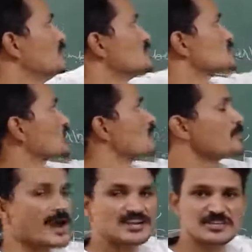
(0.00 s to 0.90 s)
so
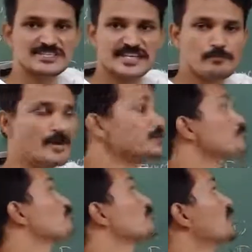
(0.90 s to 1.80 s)
coming back to this
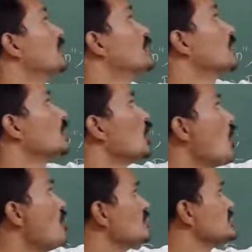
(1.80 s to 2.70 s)
segment,
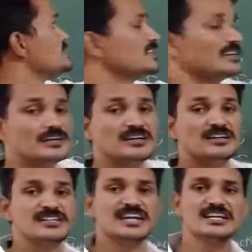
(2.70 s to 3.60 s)
long is
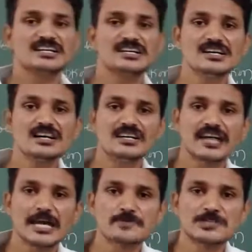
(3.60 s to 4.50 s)
the return
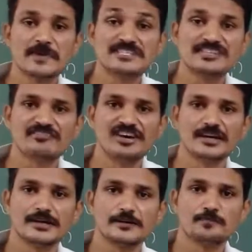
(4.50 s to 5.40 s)
type
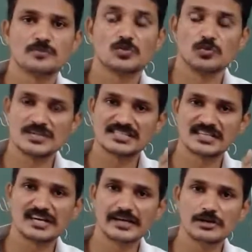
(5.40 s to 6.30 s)
specifier. Once
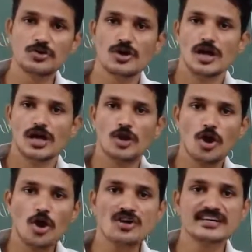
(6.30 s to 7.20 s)
again I tell you,
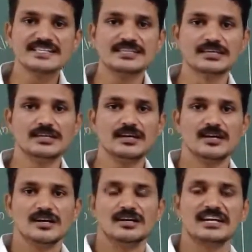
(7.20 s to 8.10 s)
long is
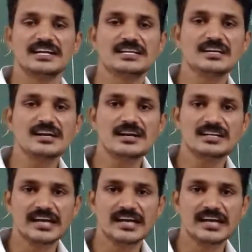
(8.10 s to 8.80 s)
the return